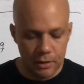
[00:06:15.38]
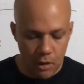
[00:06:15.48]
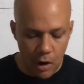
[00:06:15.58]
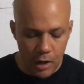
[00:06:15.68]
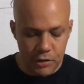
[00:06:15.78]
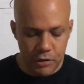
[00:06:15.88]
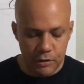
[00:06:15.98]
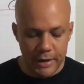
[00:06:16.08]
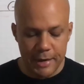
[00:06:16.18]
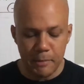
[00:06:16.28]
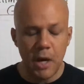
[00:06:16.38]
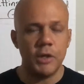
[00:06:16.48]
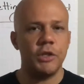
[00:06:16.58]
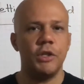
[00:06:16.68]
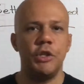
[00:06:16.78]
cost you that
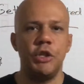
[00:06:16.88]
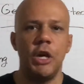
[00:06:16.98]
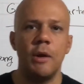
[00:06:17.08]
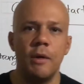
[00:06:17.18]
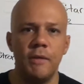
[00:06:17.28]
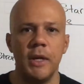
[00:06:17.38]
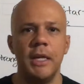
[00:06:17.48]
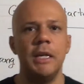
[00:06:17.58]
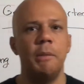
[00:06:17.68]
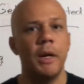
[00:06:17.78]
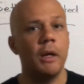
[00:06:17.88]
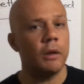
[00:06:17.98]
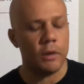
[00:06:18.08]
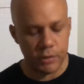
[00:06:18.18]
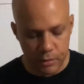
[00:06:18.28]
much to share it via email
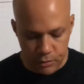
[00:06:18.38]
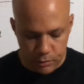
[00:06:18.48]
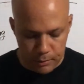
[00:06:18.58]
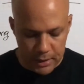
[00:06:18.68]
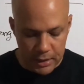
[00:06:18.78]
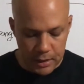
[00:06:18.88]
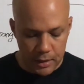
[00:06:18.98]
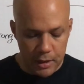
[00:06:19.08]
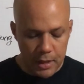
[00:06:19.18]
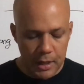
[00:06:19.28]
or on social media,